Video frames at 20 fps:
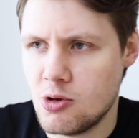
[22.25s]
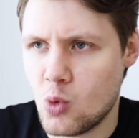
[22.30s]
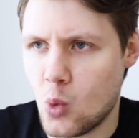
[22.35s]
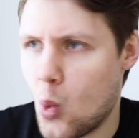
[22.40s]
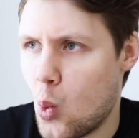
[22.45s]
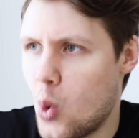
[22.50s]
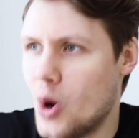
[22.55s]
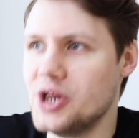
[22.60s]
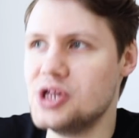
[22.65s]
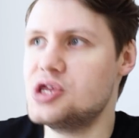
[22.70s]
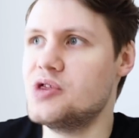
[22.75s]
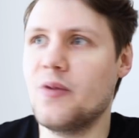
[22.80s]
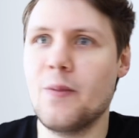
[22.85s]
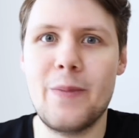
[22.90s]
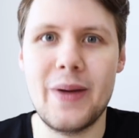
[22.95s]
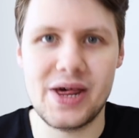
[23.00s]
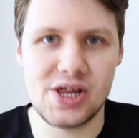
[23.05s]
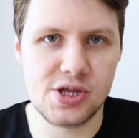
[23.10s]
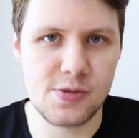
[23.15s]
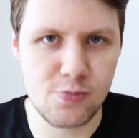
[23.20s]
what is the
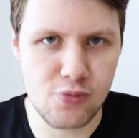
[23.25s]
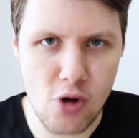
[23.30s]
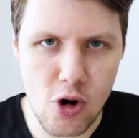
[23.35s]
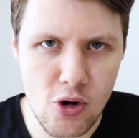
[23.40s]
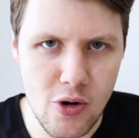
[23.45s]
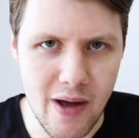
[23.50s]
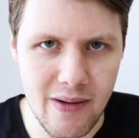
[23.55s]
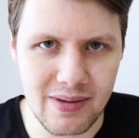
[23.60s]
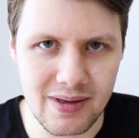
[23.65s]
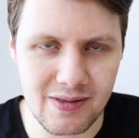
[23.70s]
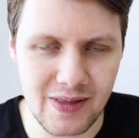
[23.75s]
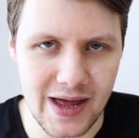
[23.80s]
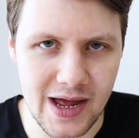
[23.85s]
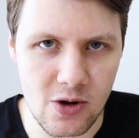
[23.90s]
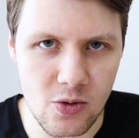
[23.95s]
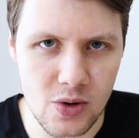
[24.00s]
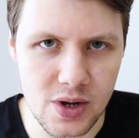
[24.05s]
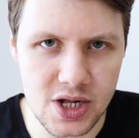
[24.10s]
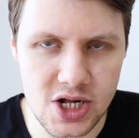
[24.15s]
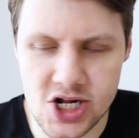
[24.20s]
best programming
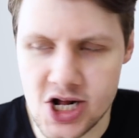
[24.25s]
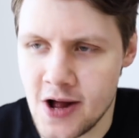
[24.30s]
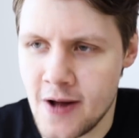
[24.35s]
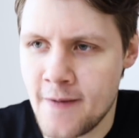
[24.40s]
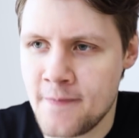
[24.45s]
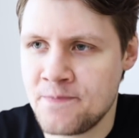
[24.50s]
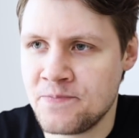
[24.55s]
language,